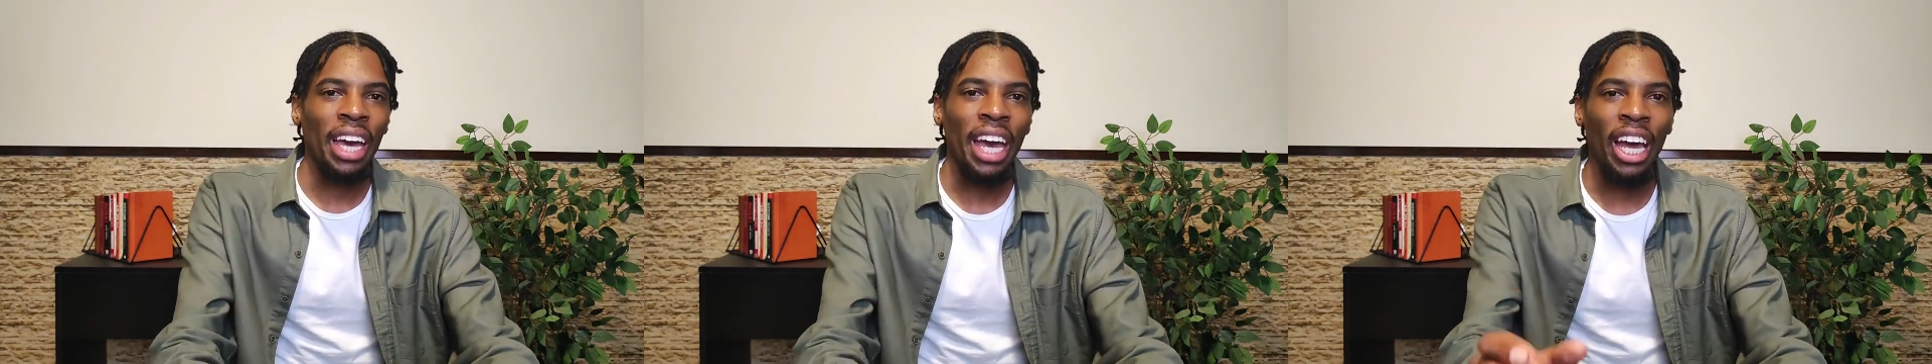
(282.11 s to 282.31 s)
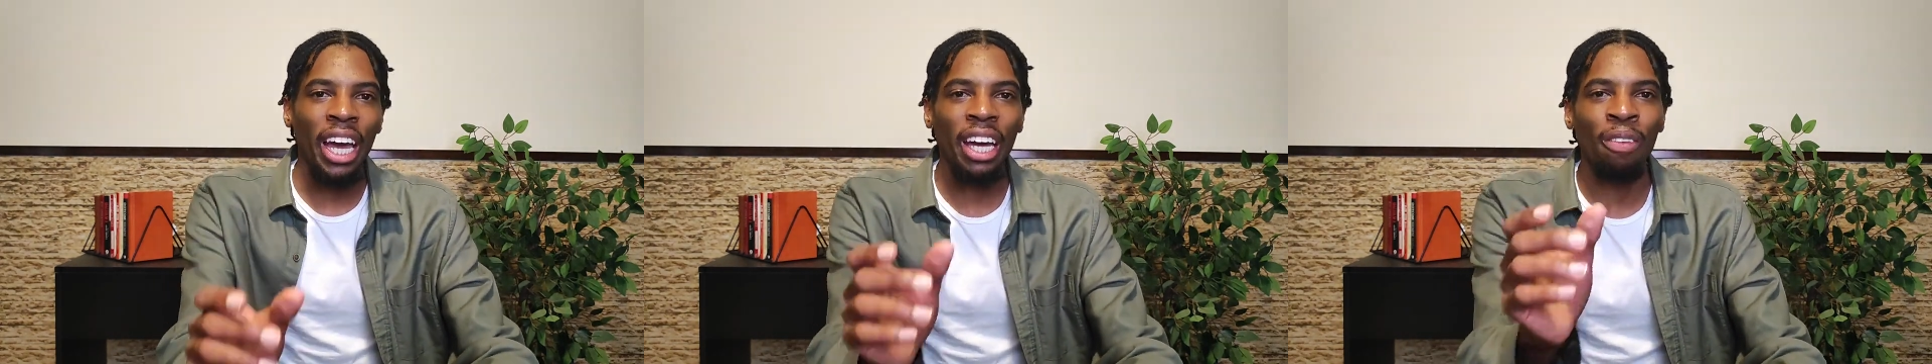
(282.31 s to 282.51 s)

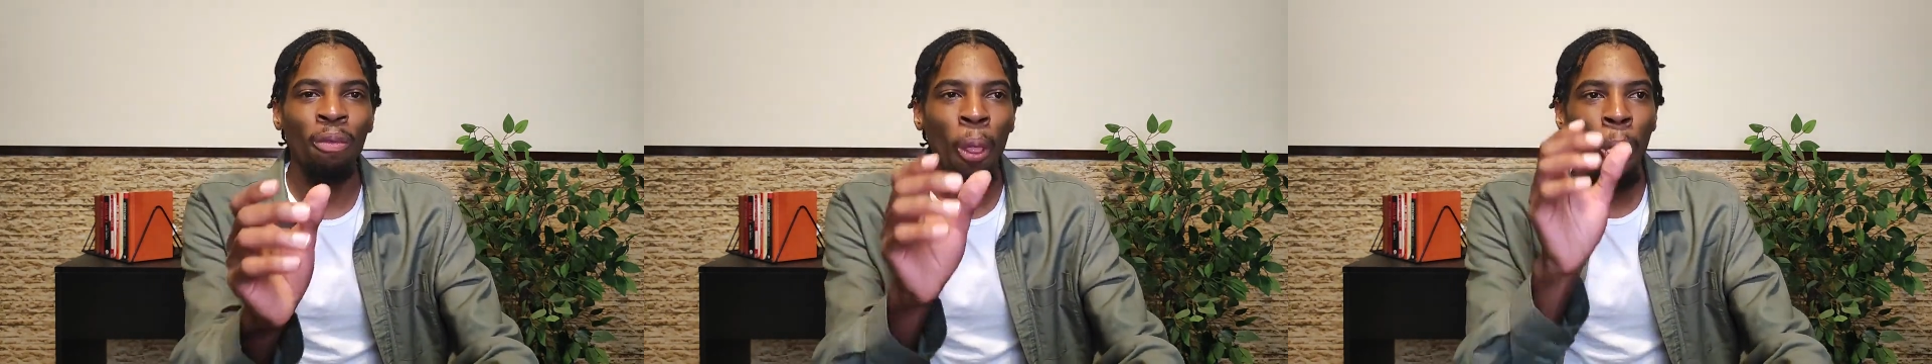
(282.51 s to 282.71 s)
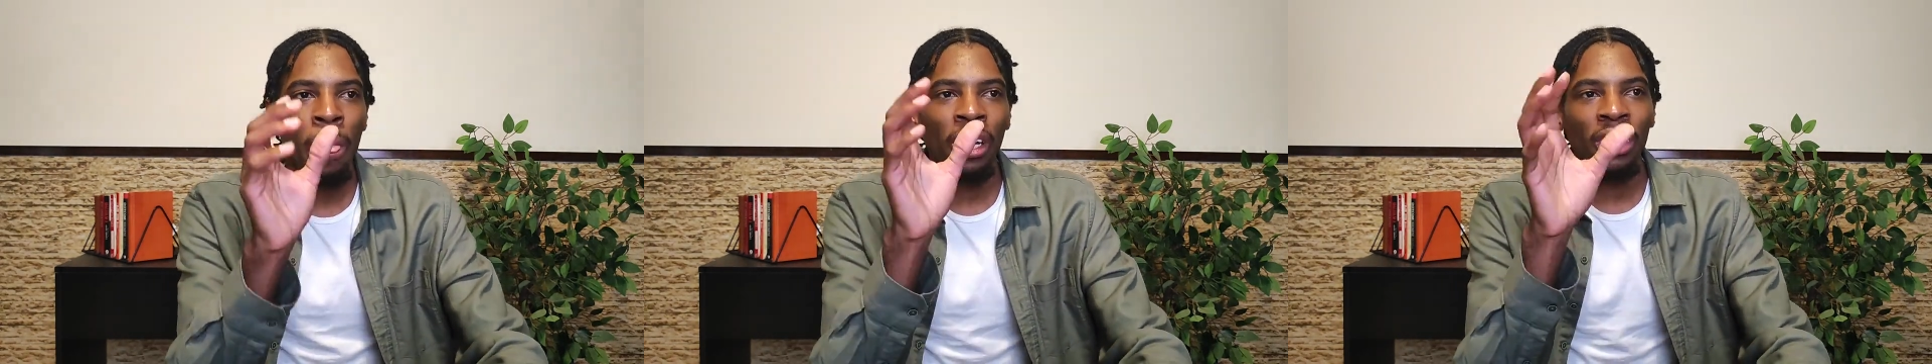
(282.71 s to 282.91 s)

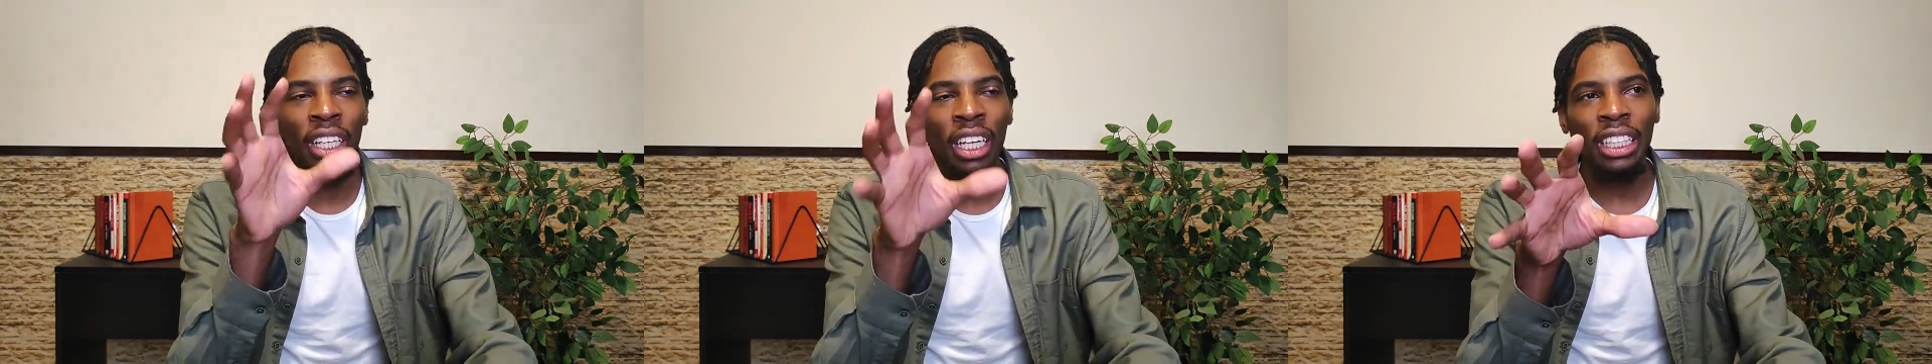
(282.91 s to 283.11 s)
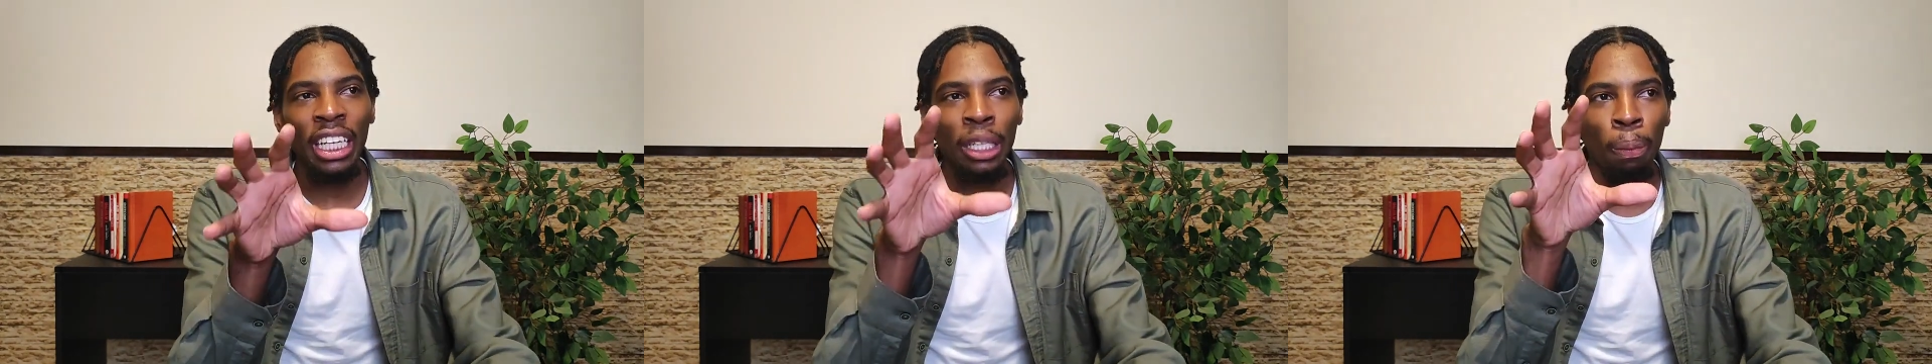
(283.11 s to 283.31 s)
And
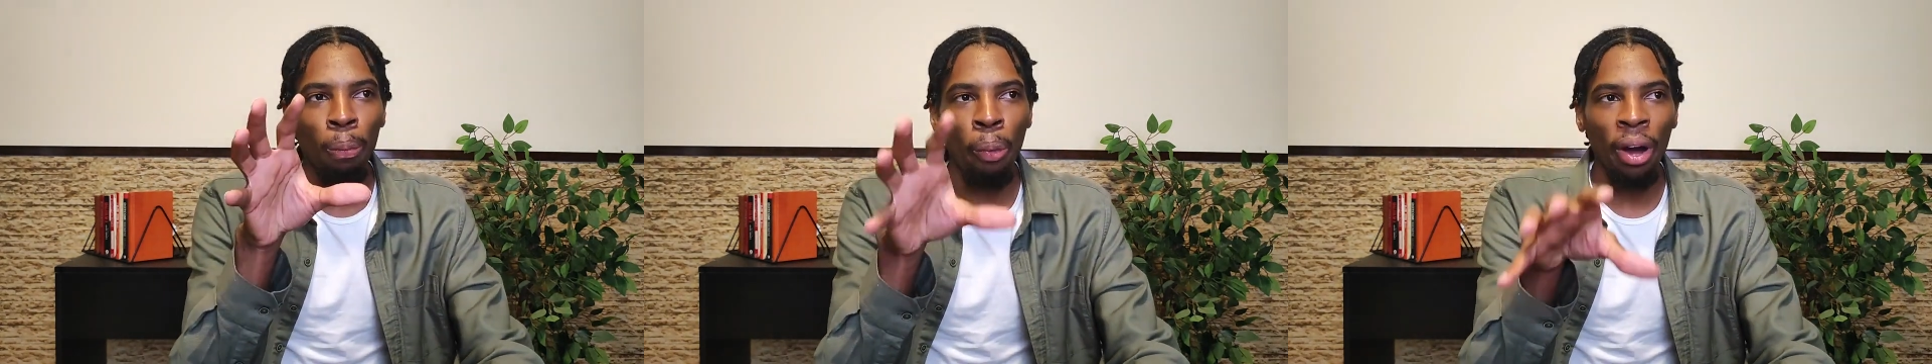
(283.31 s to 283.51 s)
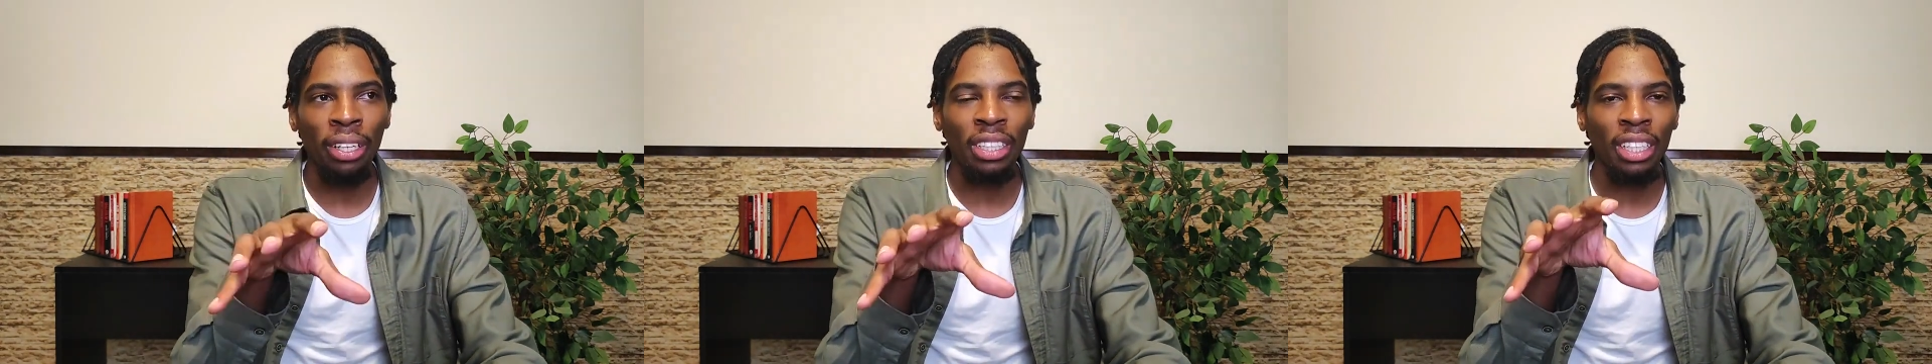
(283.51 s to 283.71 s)
just as a
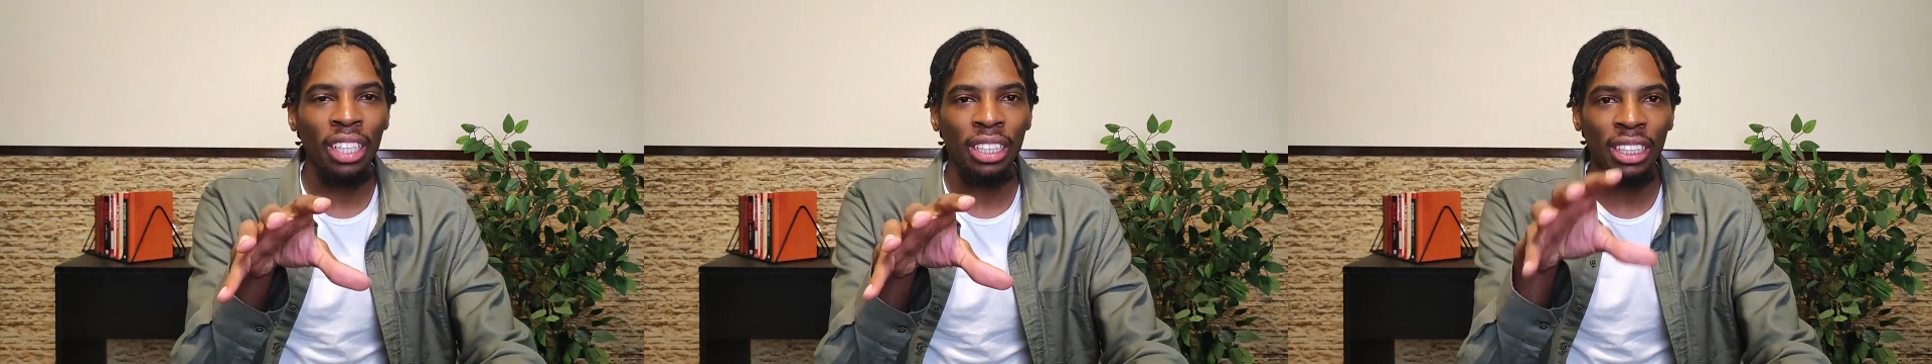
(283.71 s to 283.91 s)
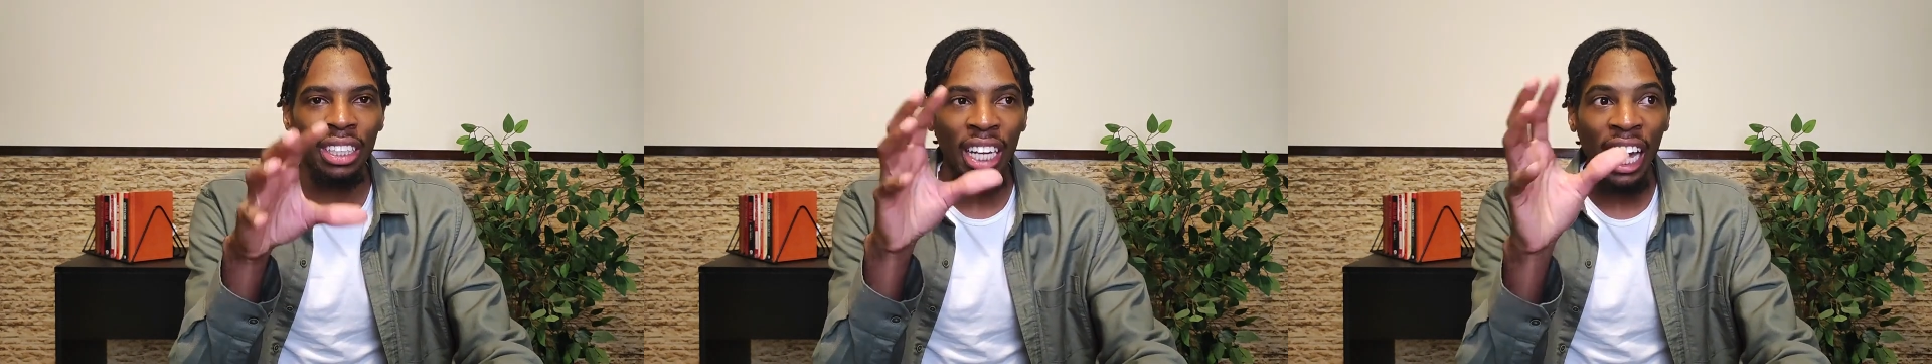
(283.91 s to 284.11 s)
point to
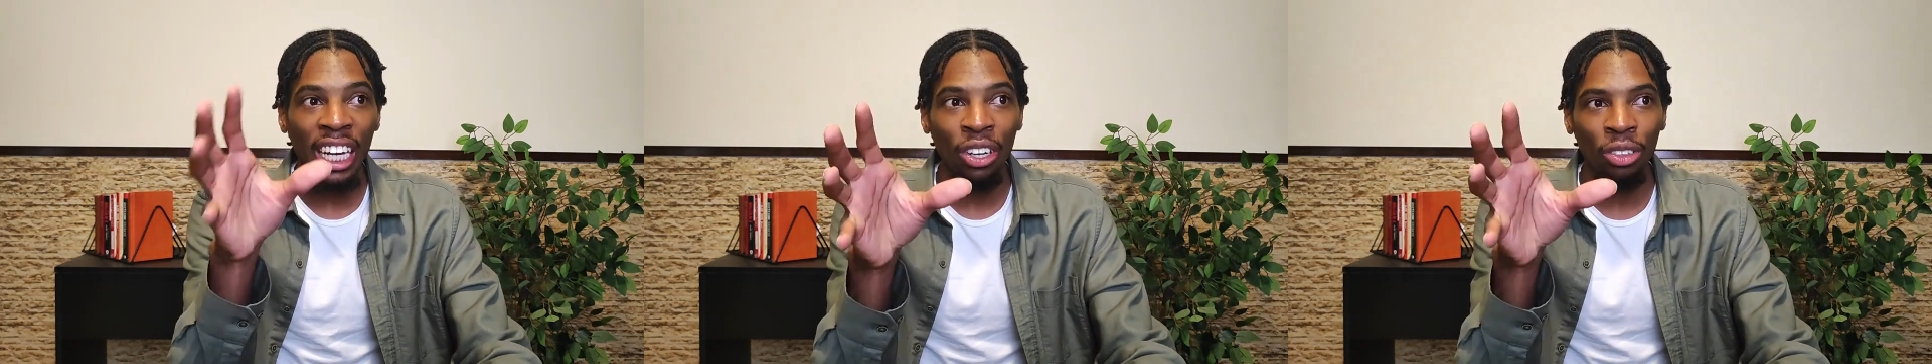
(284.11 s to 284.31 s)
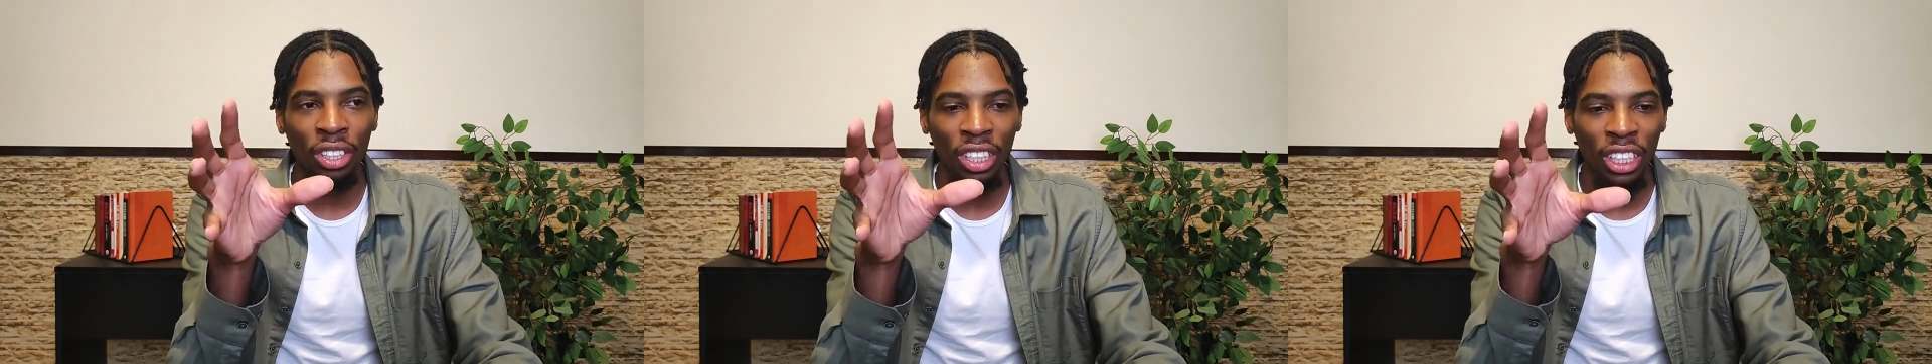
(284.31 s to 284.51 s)
this,
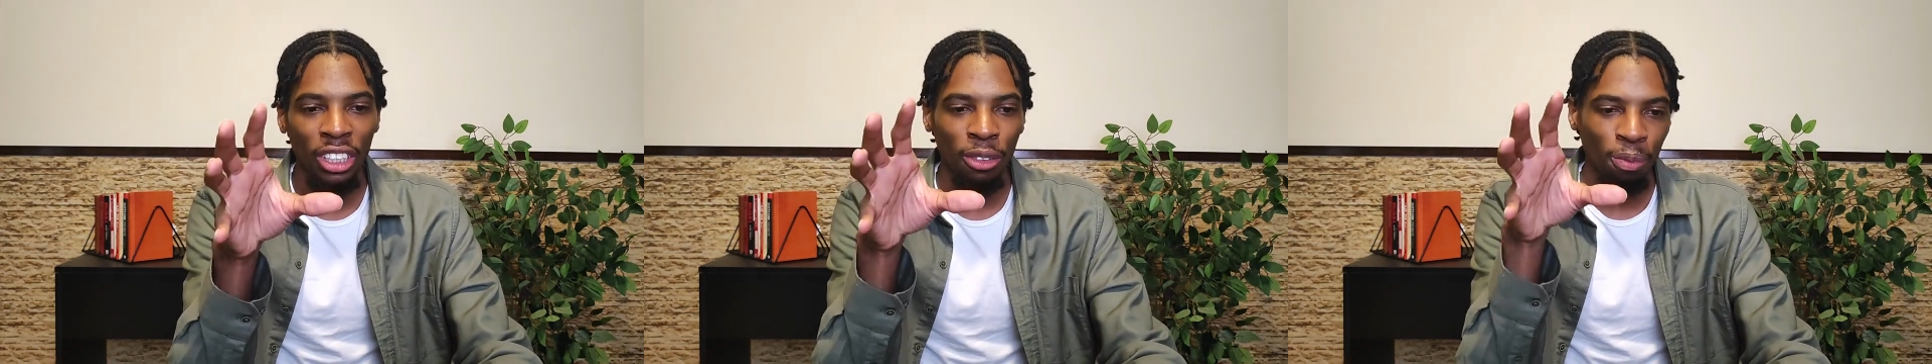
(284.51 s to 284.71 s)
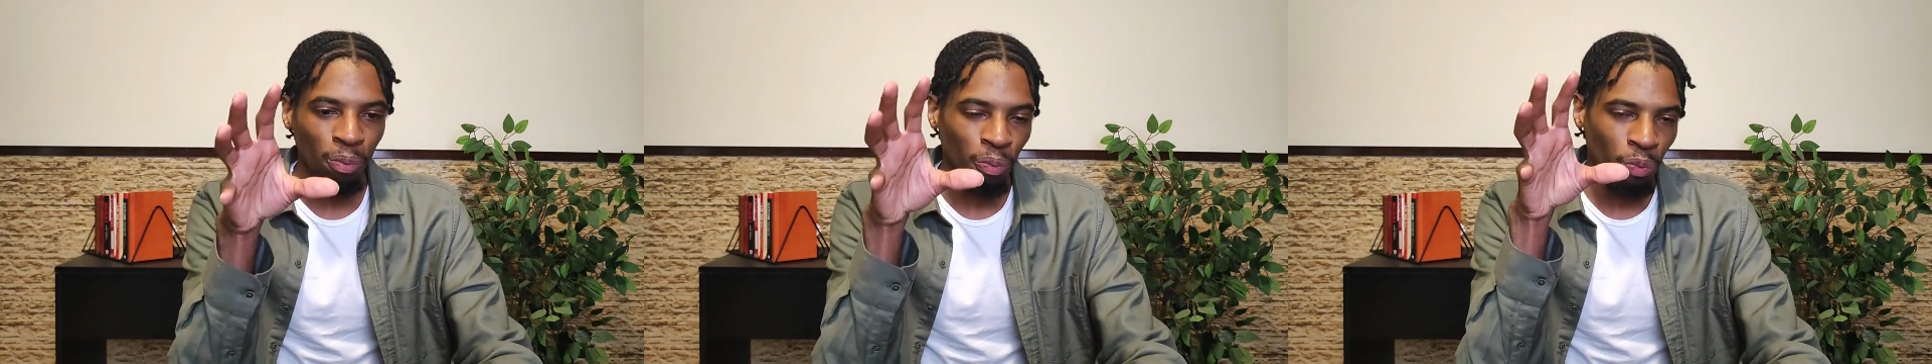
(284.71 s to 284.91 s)
side note to
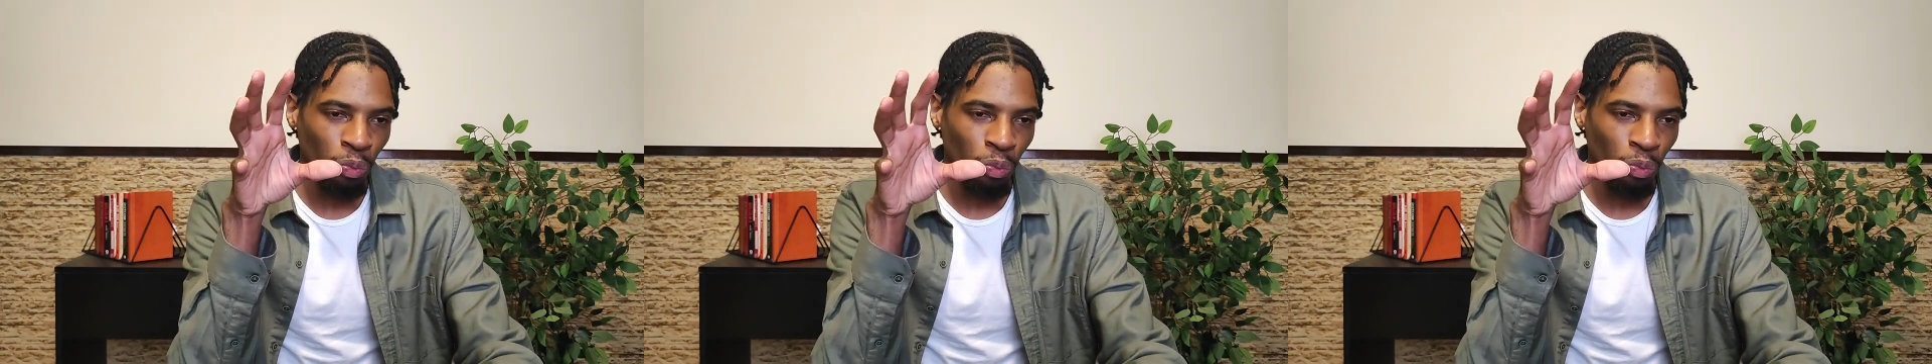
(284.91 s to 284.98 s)
this,